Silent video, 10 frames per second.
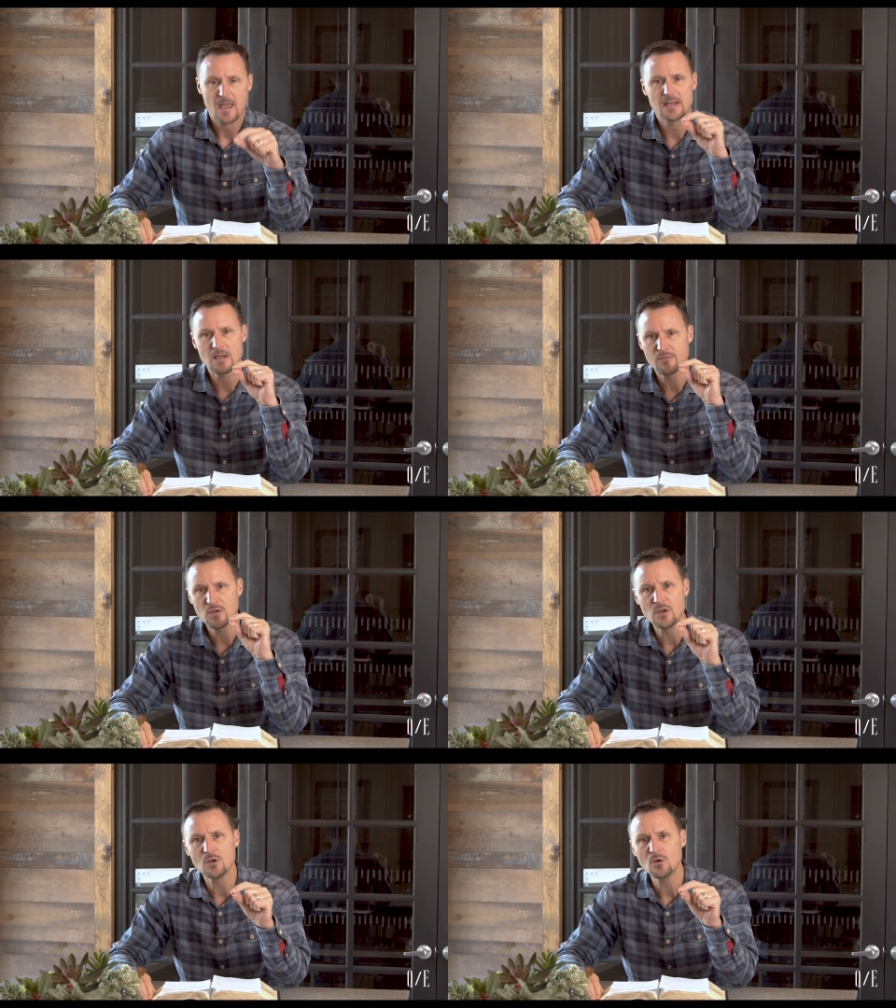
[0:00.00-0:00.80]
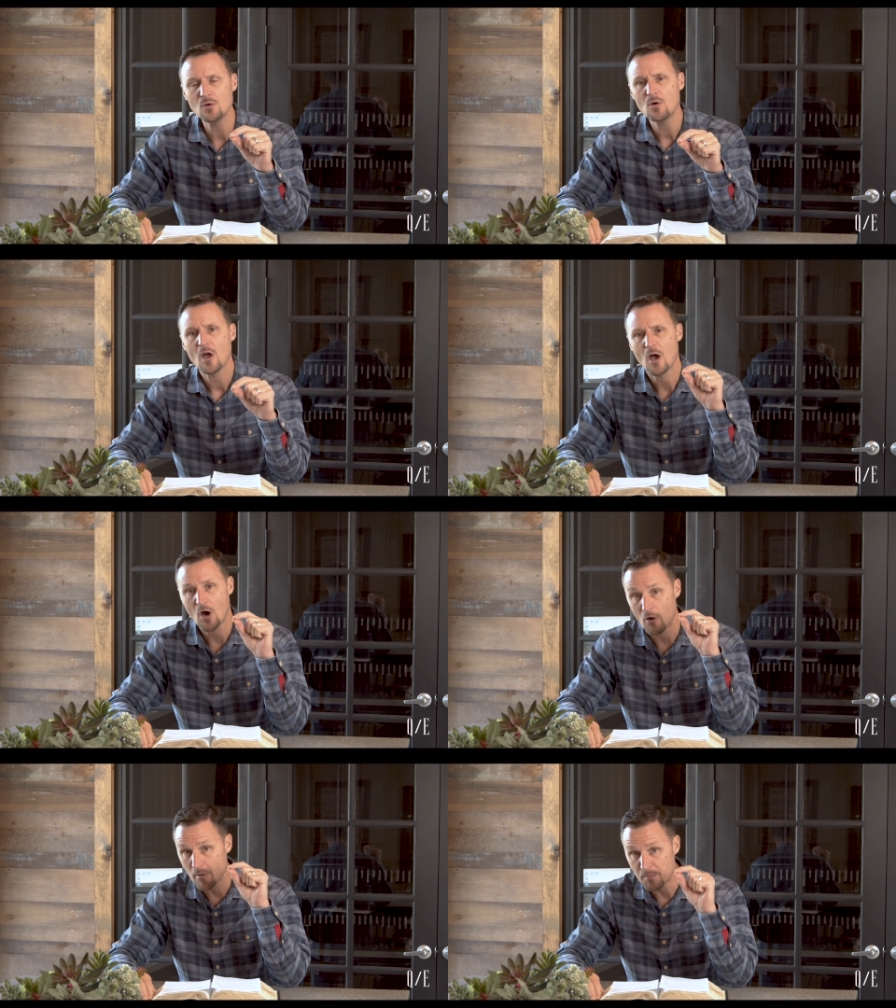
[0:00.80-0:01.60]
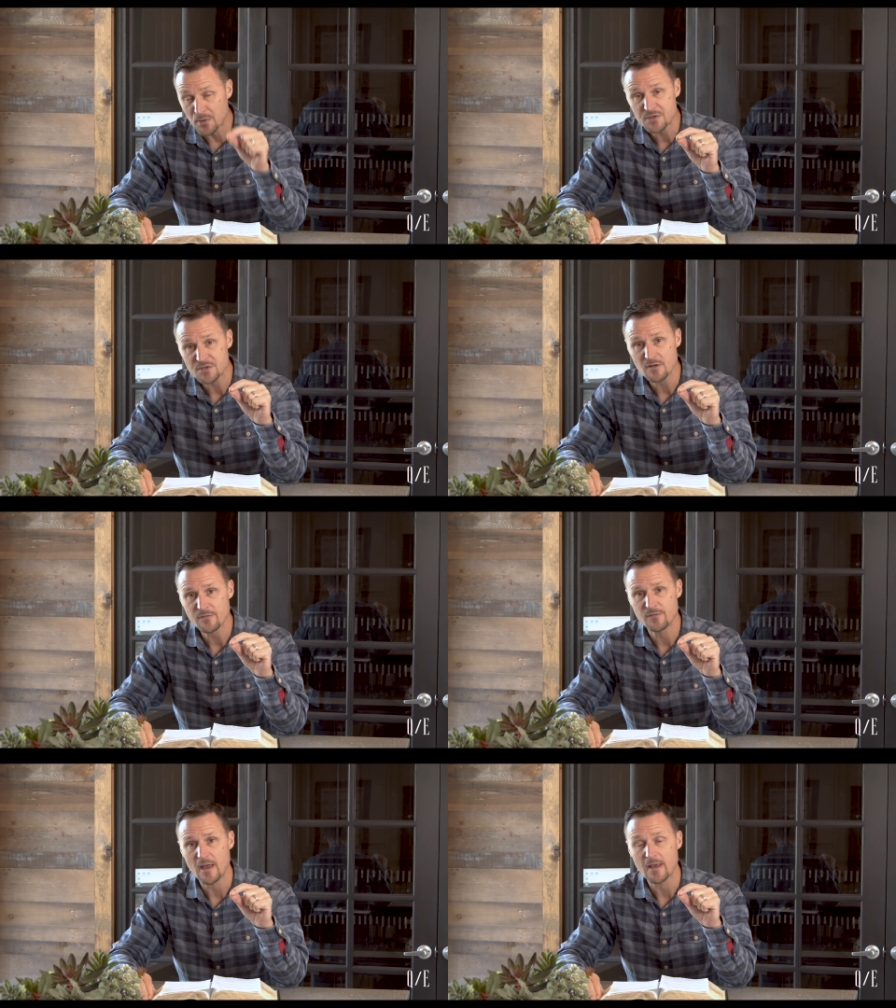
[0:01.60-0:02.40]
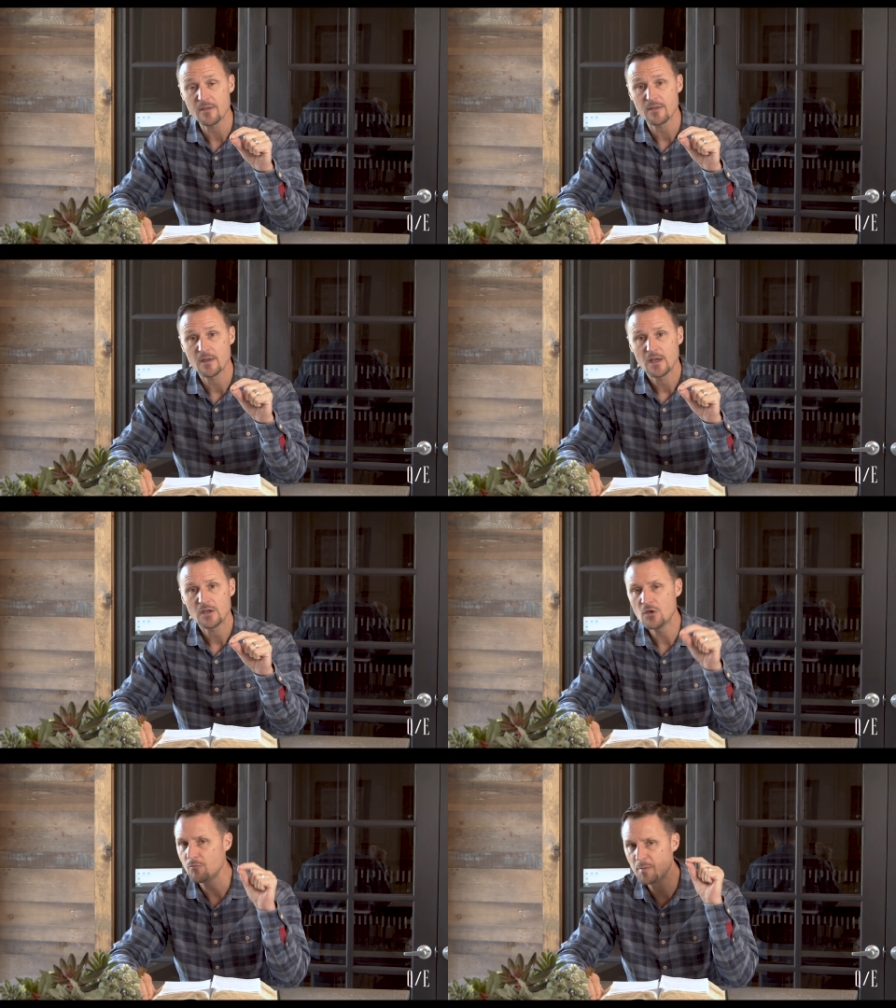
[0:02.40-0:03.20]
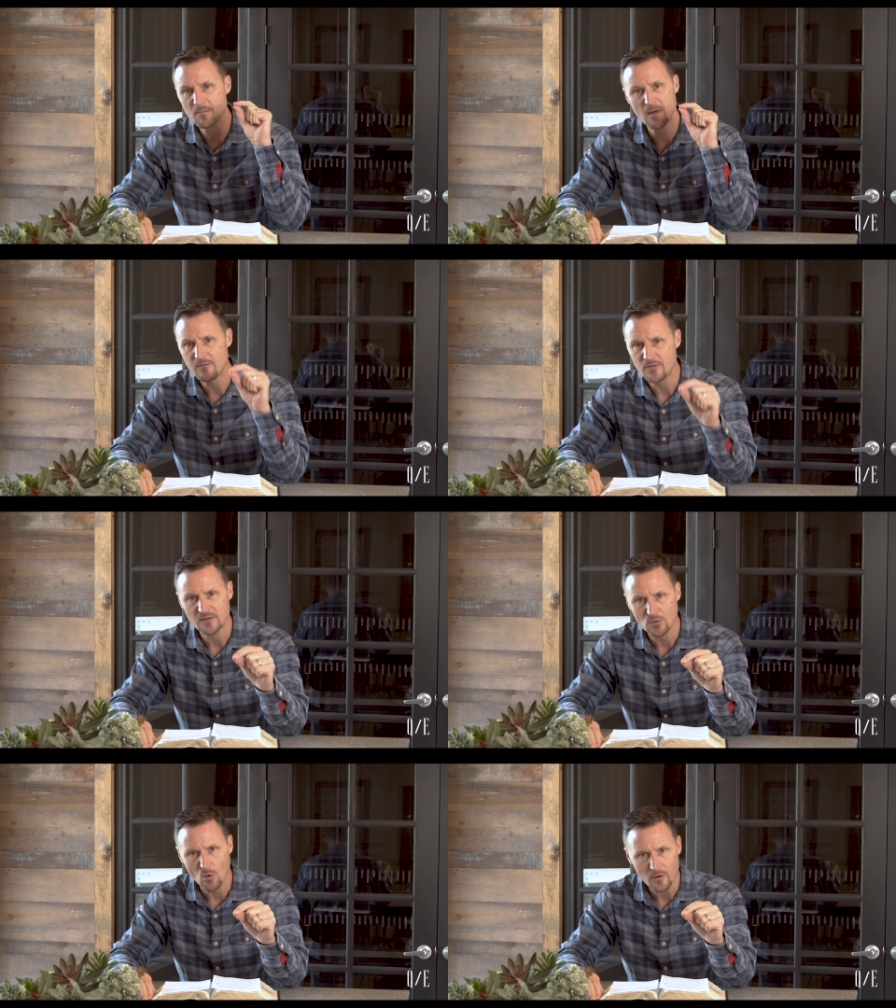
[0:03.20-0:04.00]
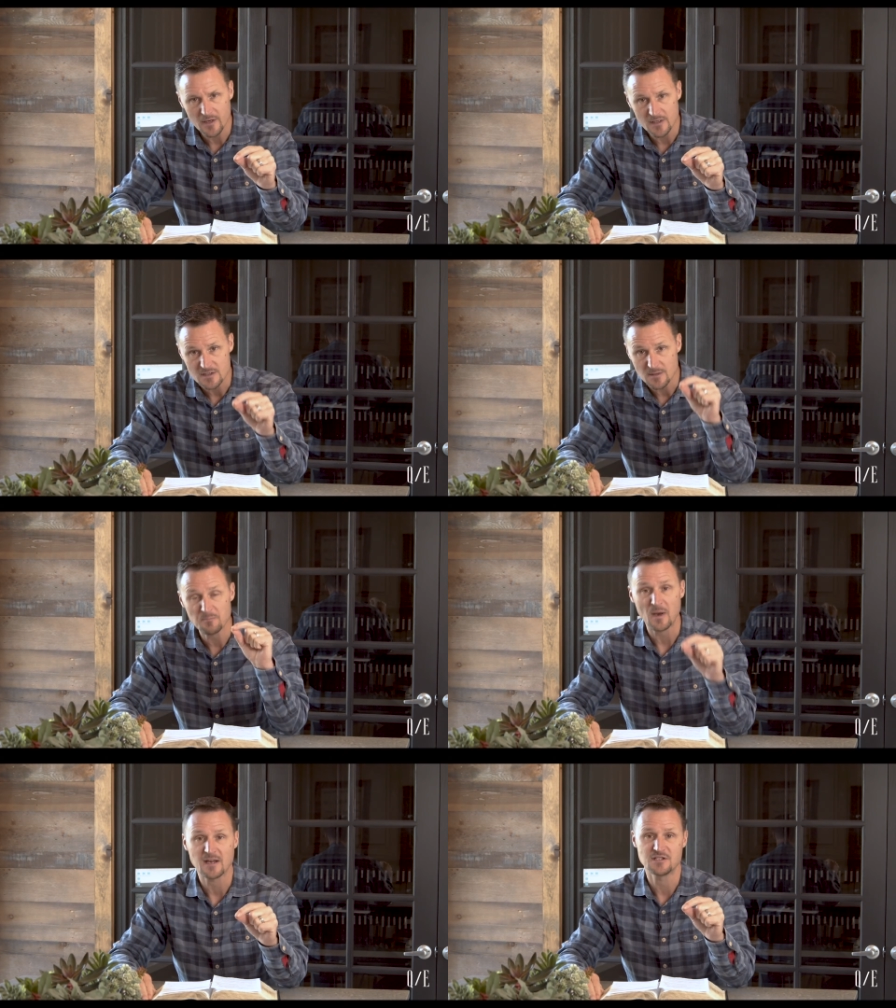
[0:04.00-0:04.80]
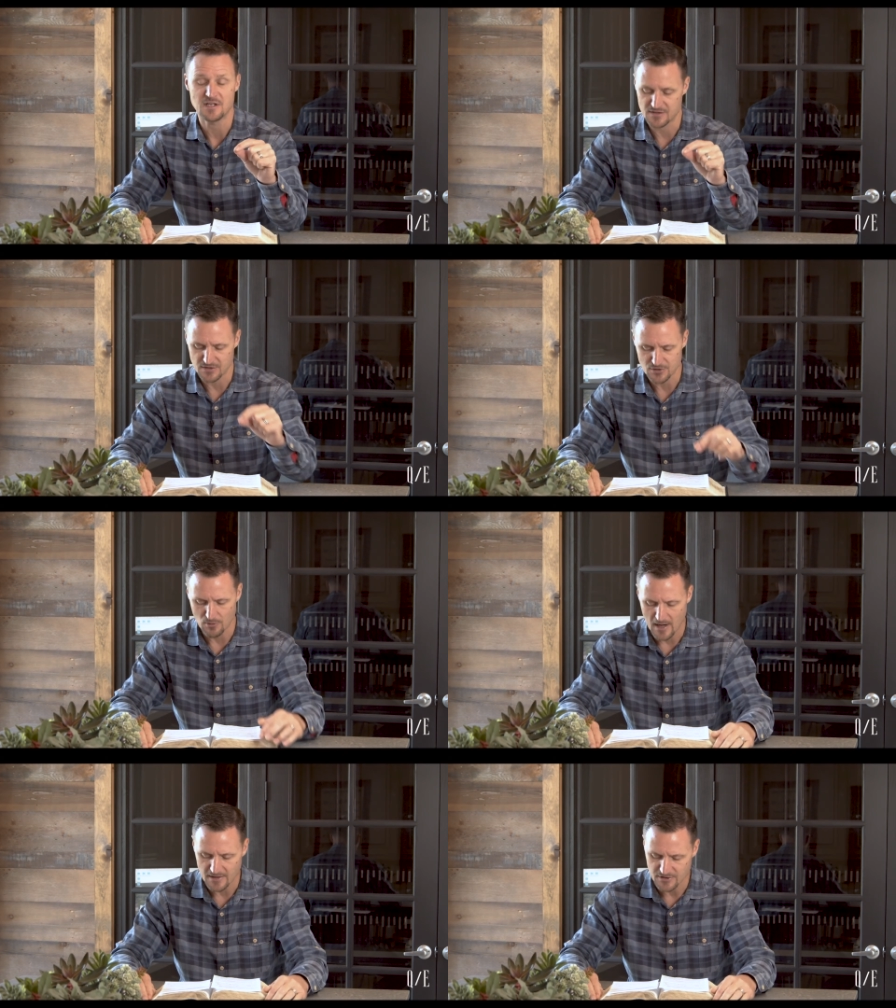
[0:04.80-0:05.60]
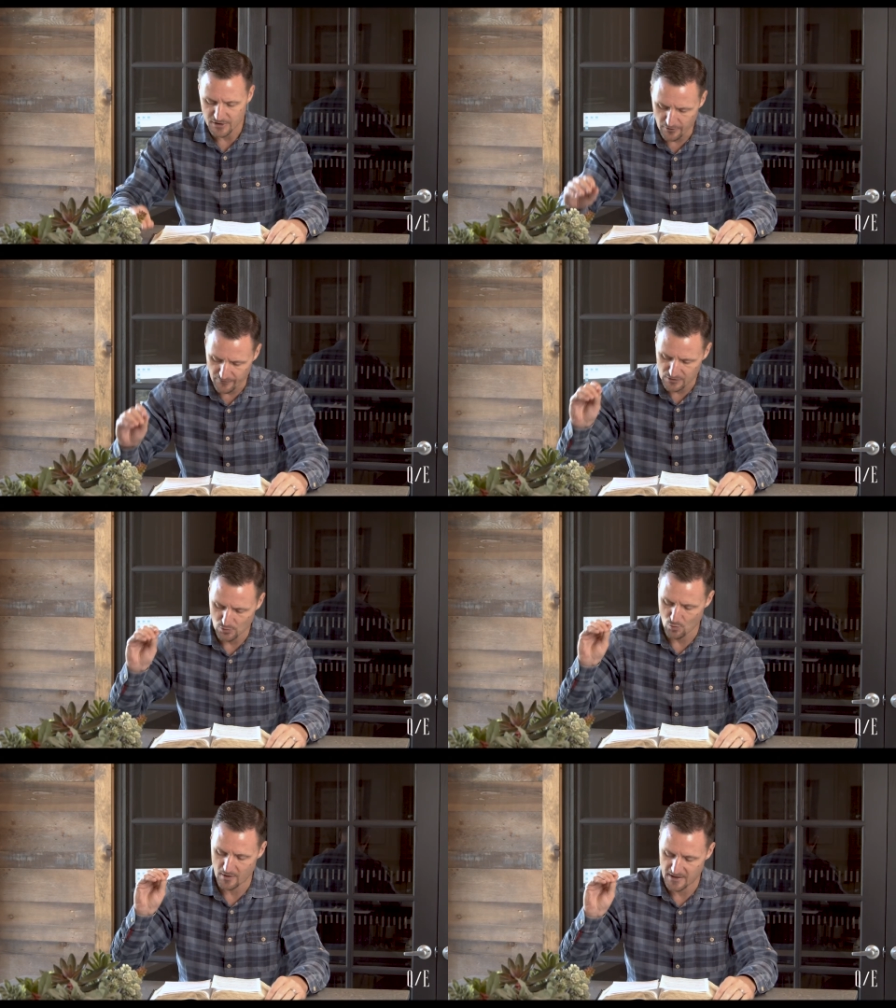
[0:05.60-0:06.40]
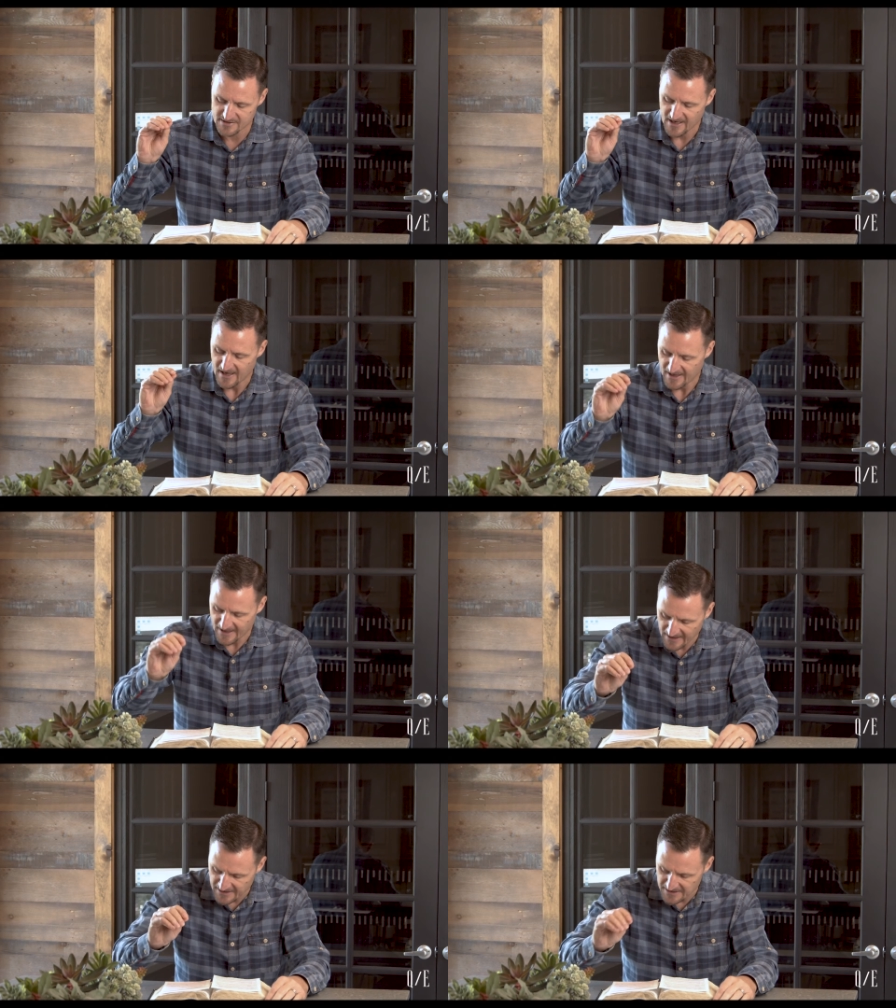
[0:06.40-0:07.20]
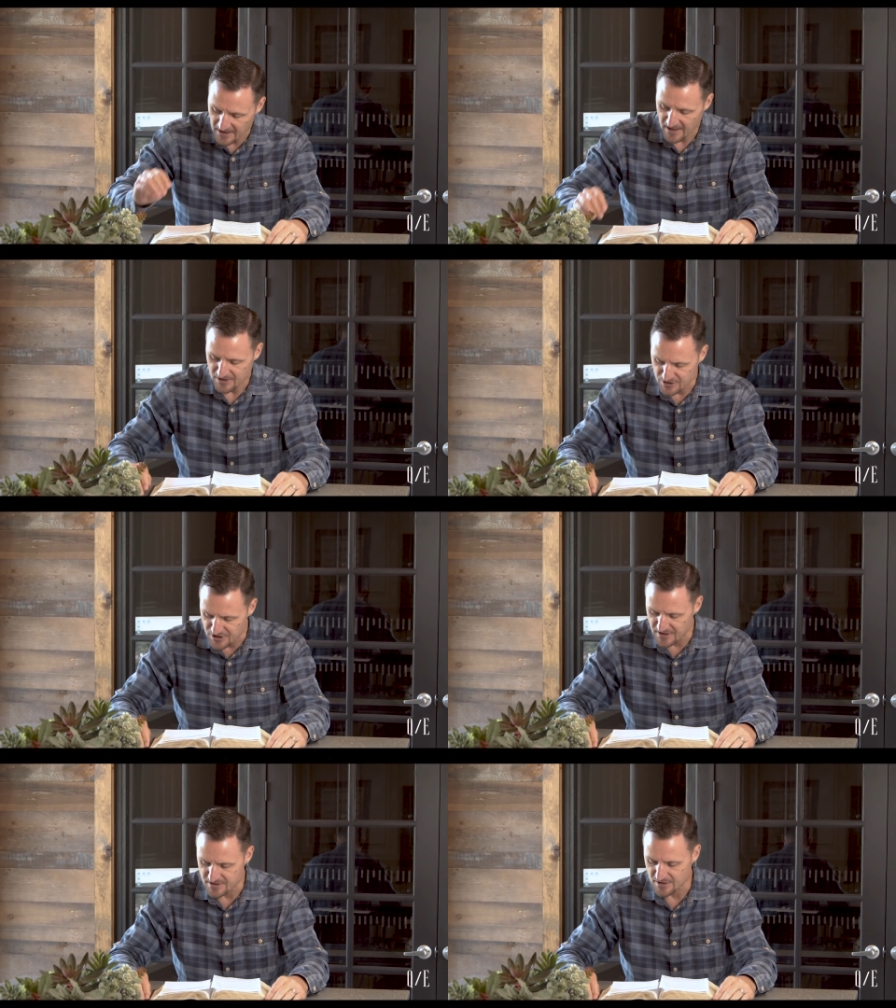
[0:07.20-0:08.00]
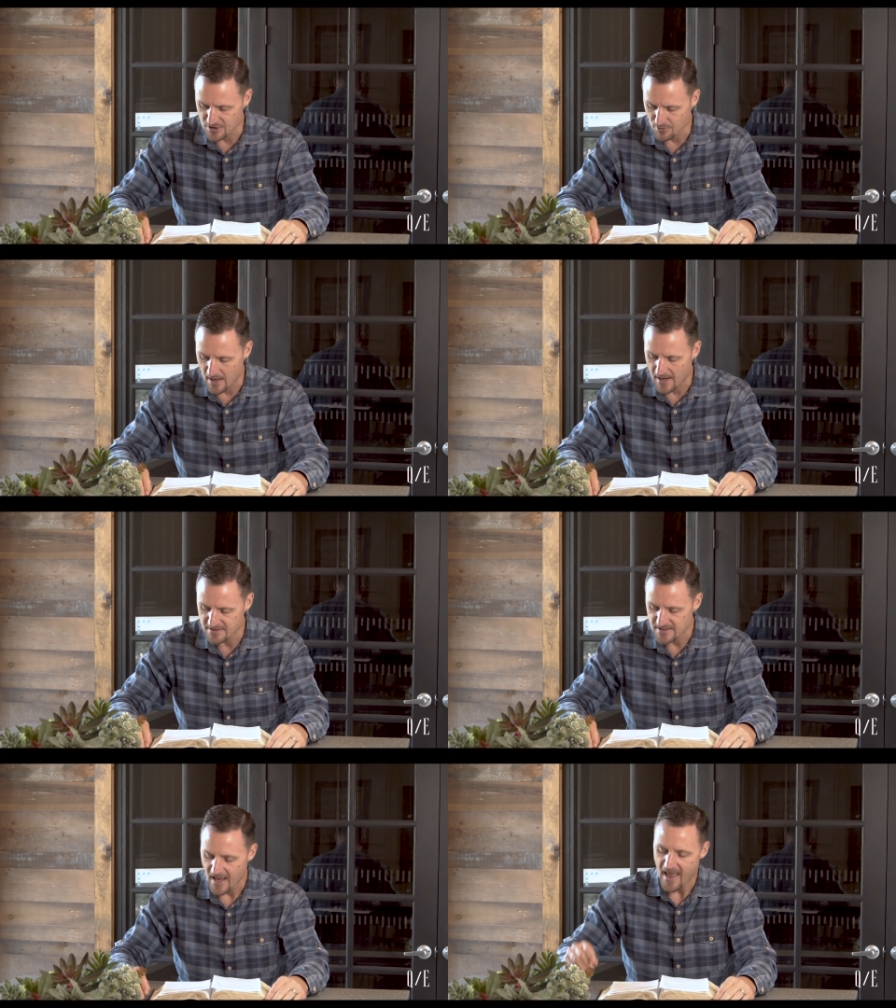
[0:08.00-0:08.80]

If you are a person of faith, you've been made victorious by Jesus Christ. You're victorious in Jesus Christ.